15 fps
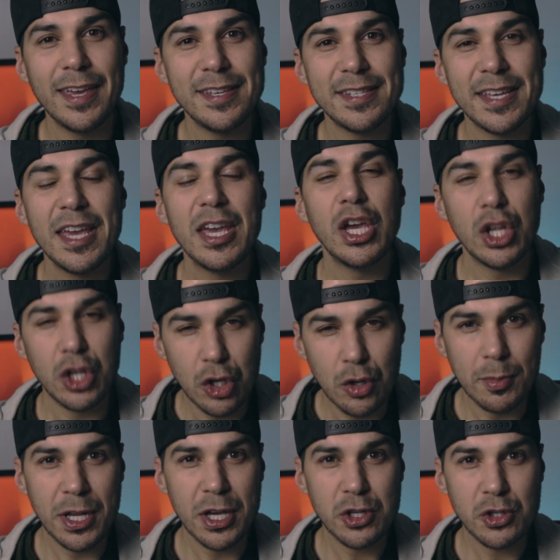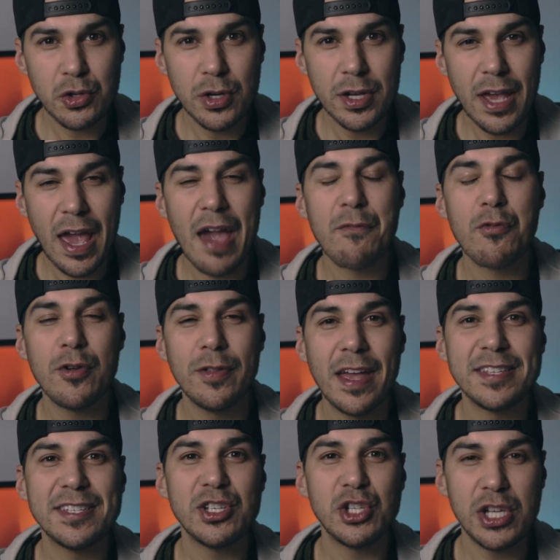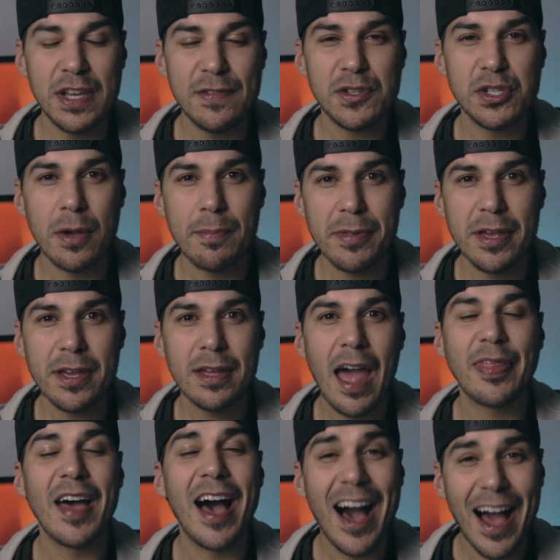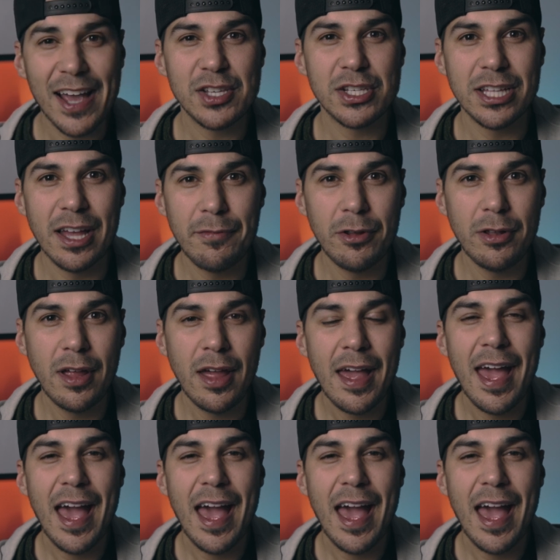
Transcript: is, in human history, everyone that's achieved something at the highest level